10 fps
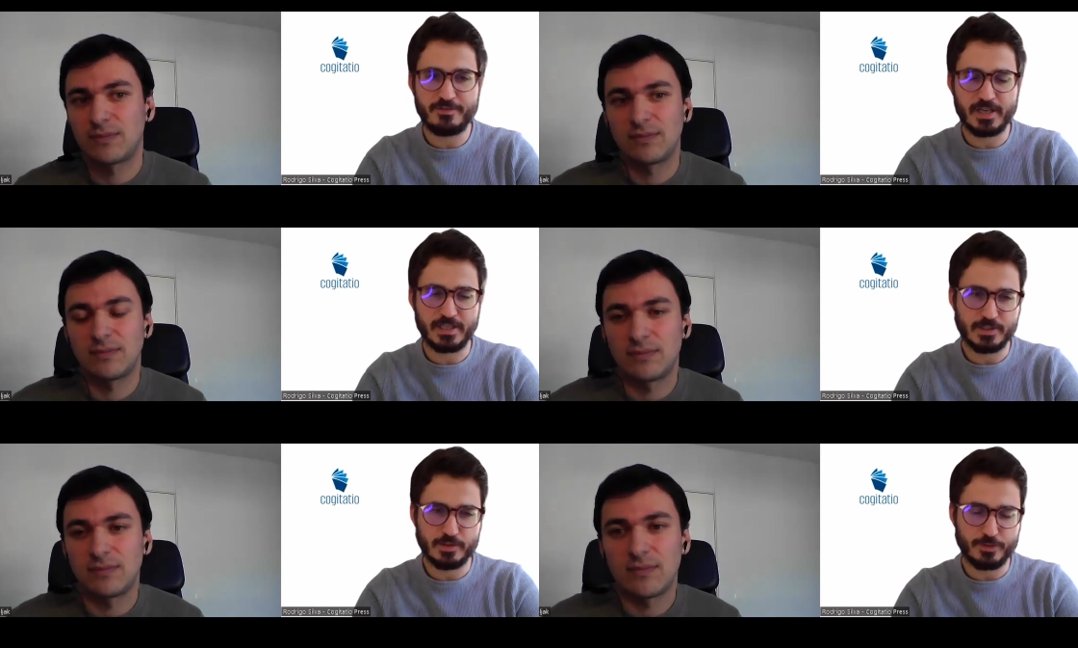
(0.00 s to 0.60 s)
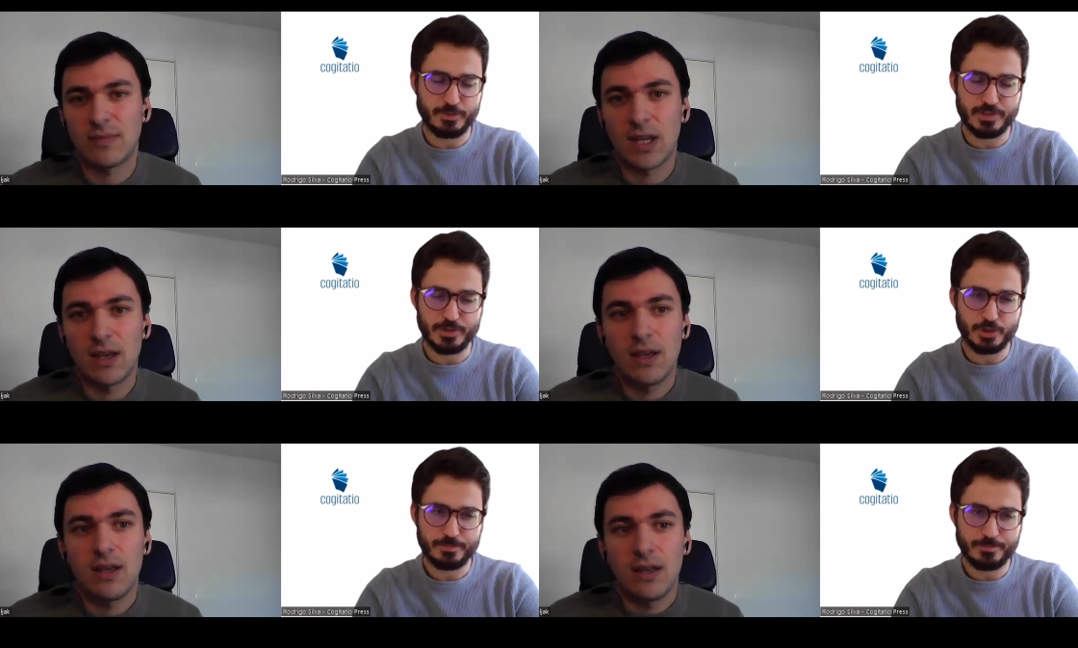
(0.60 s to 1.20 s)
Speaker 1: findings of your
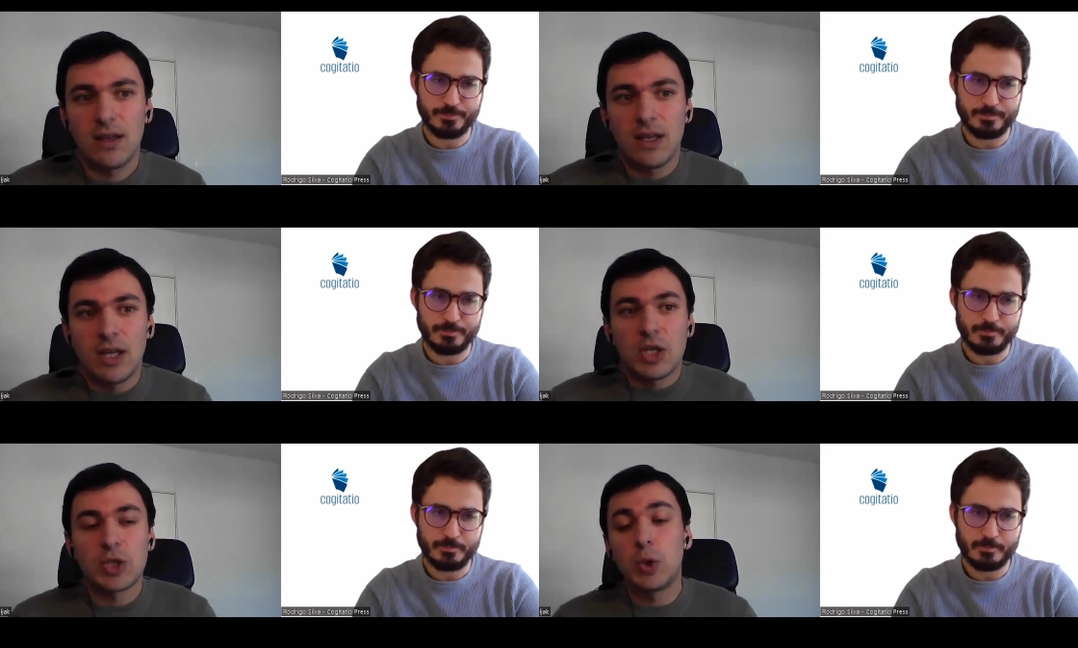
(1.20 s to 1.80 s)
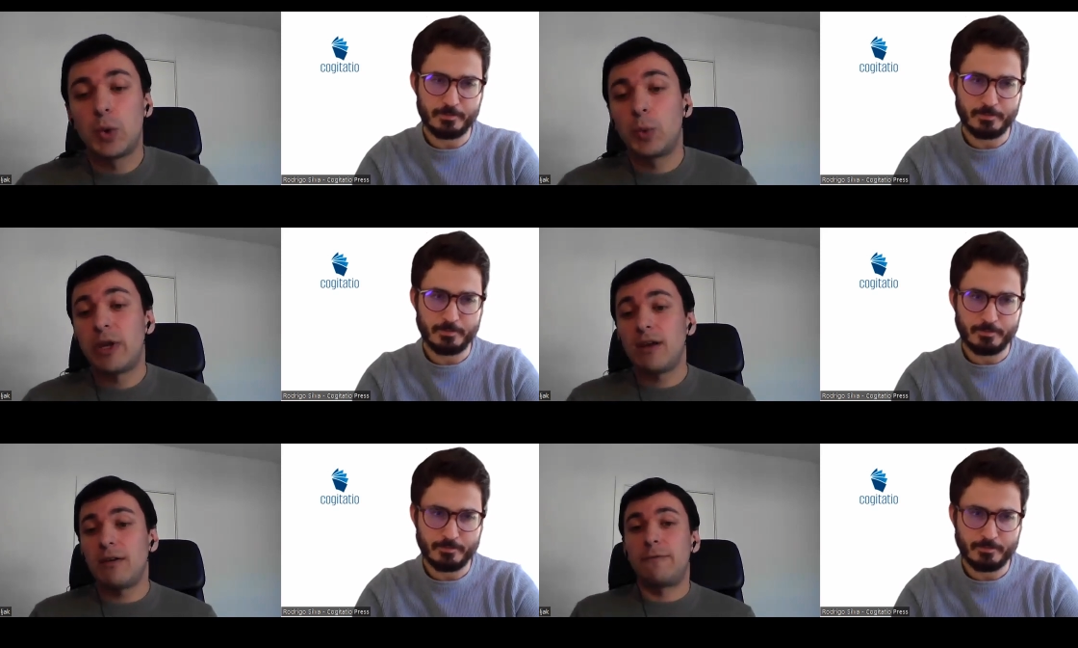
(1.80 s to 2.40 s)
research
Speaker 2: so
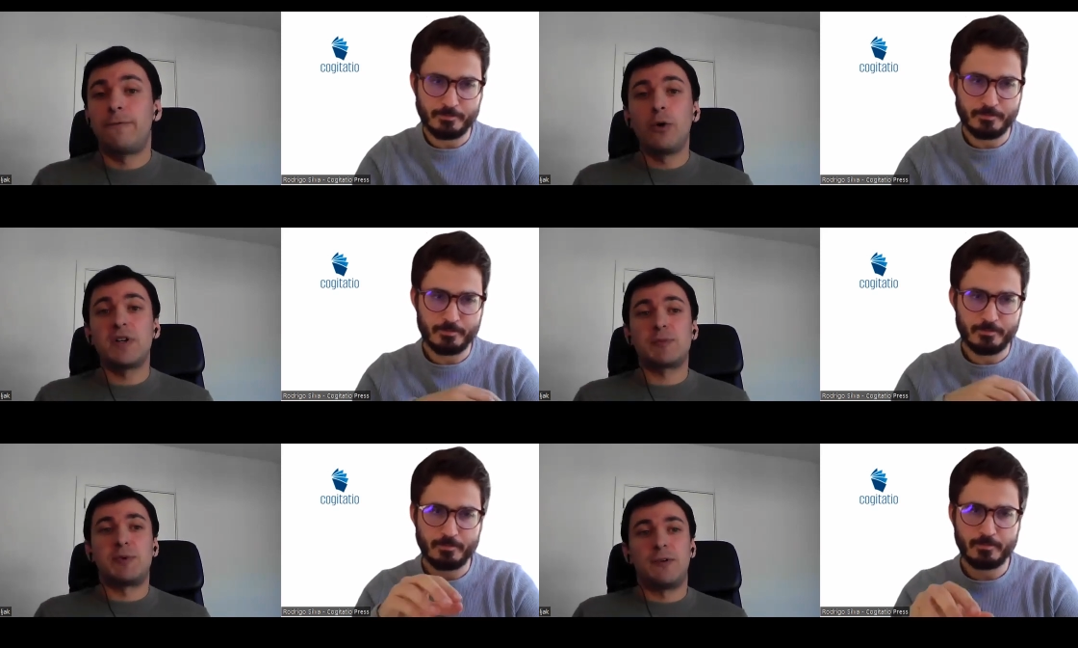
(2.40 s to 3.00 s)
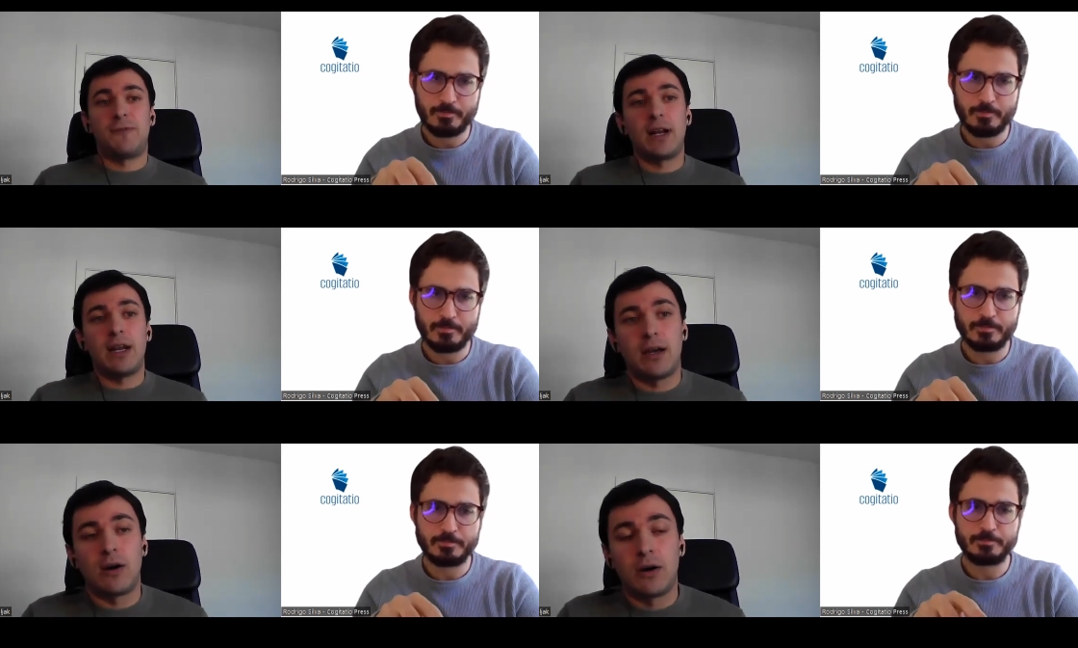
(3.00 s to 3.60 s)
we focus
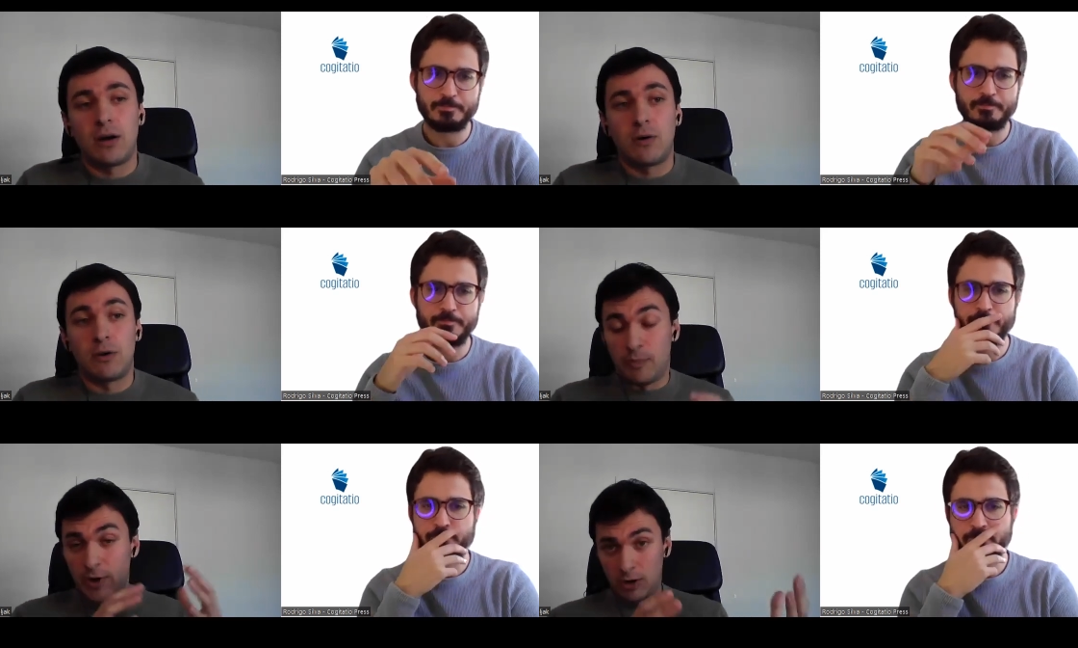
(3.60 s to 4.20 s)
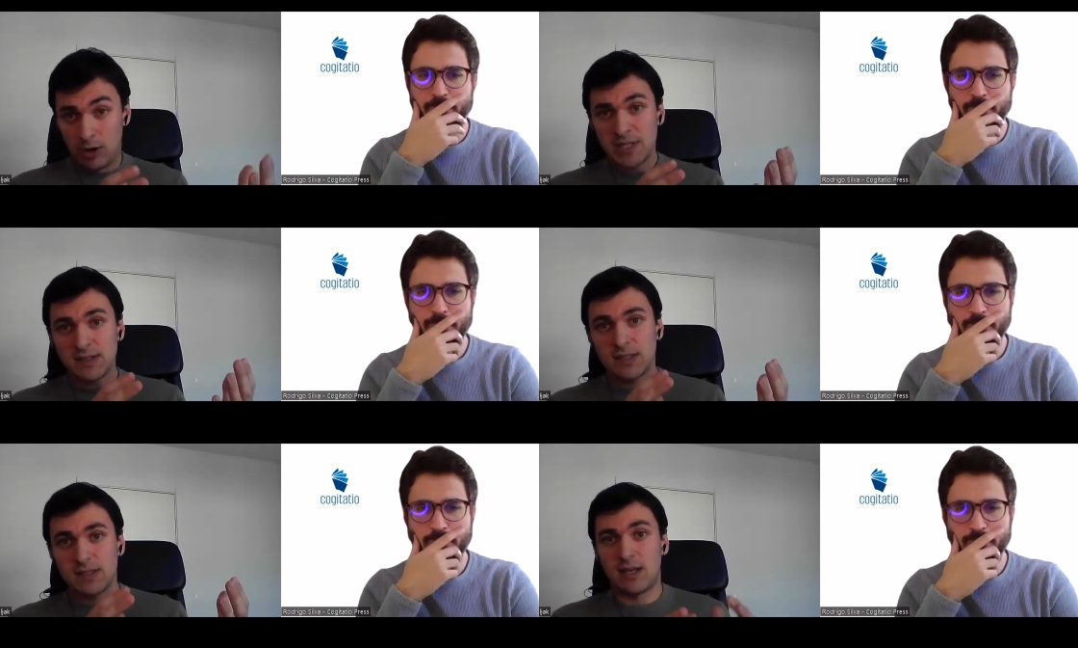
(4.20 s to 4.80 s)
specifically uh, on
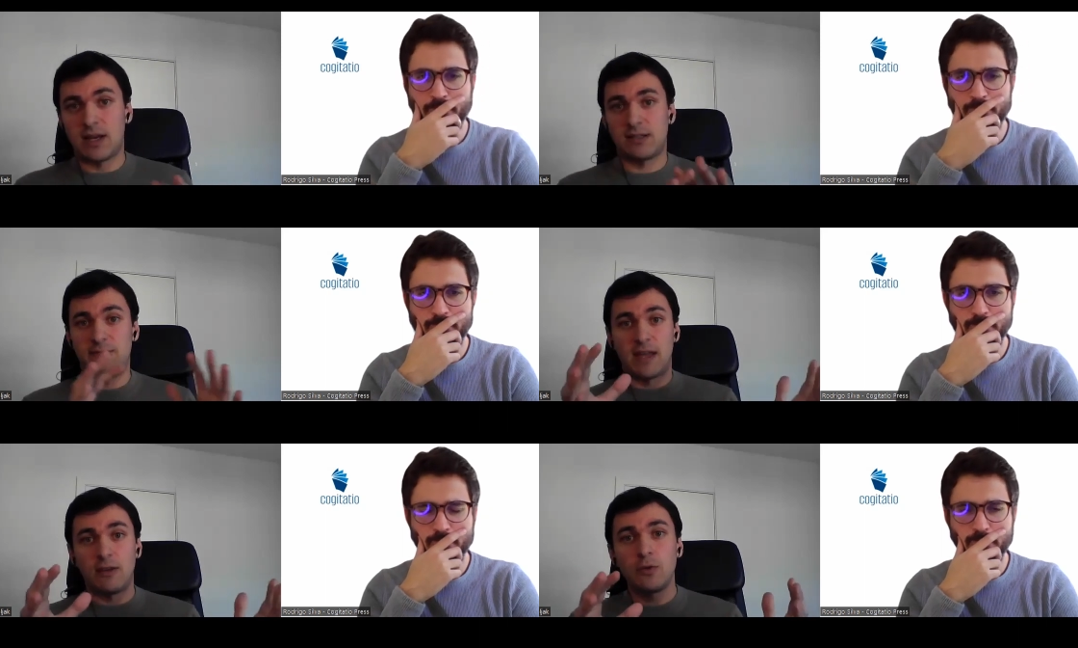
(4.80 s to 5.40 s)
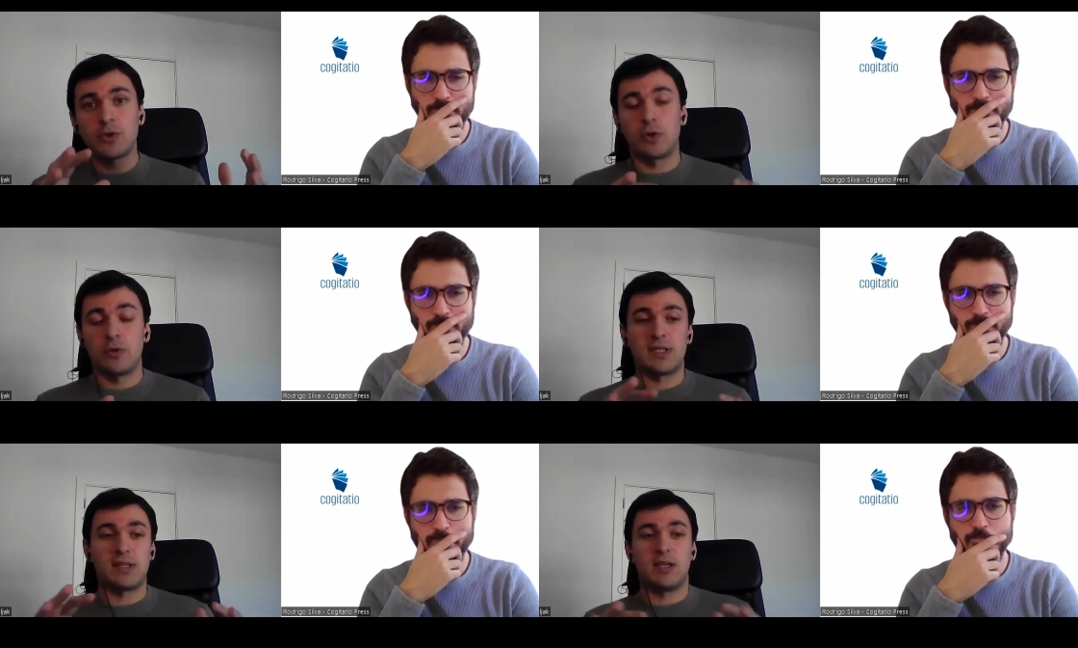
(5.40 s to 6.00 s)
parliaments as a venue so
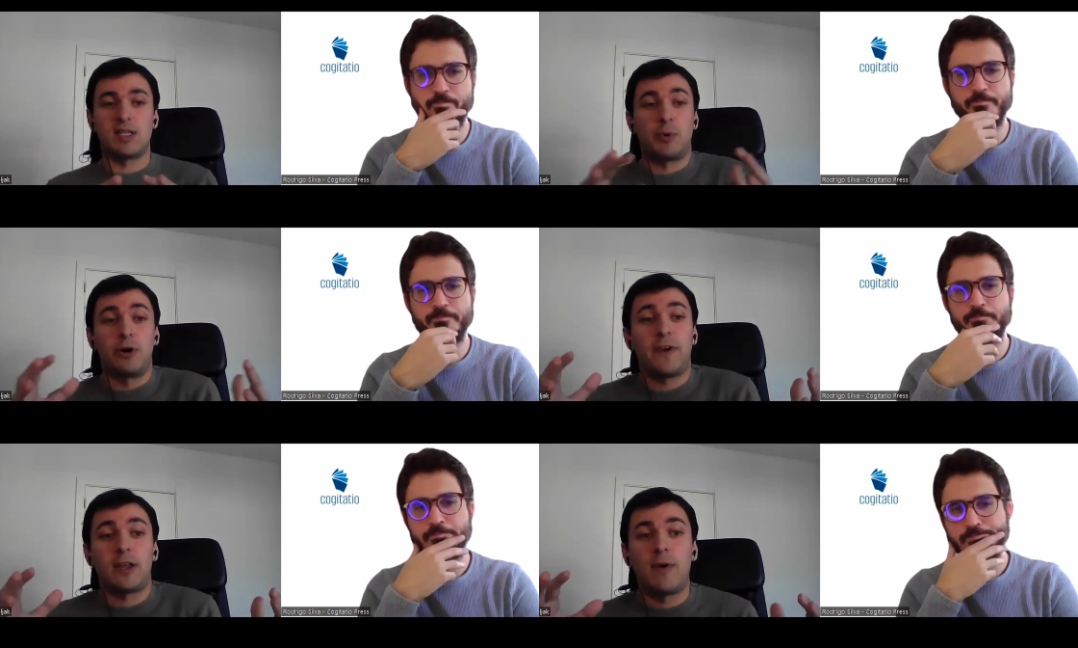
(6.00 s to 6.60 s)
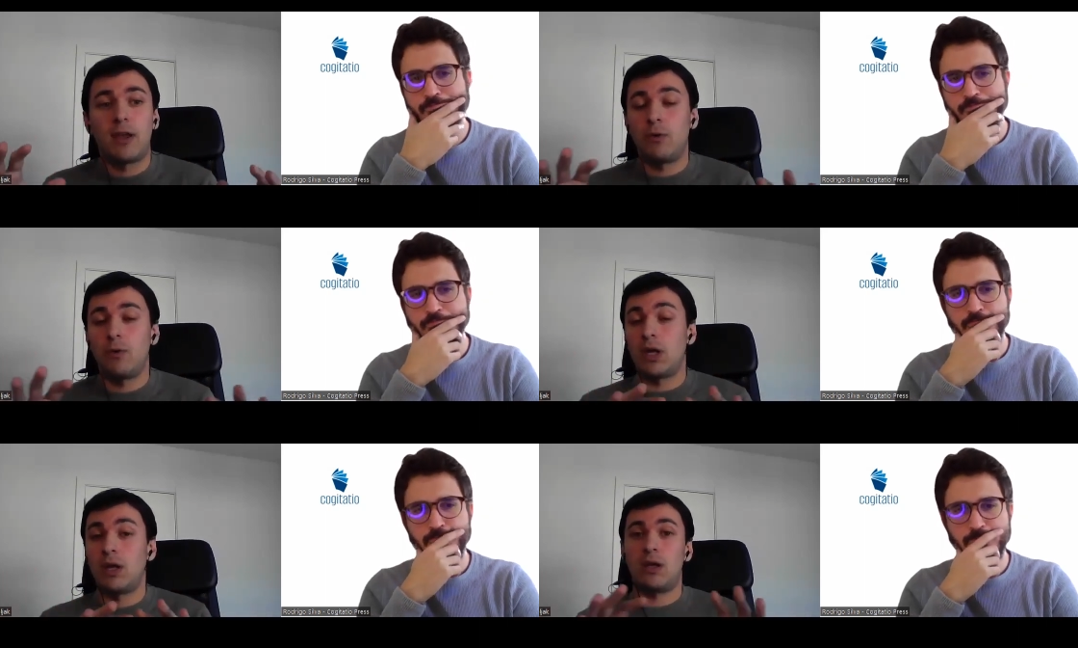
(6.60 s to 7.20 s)
it's a, it's a perfect
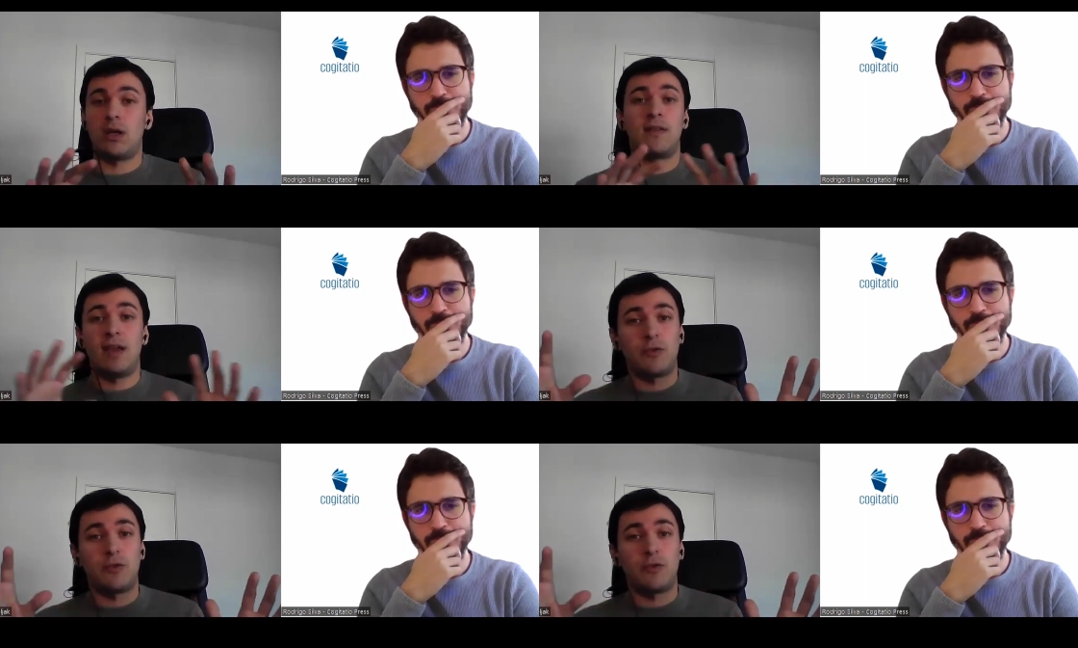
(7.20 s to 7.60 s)
venue uh, in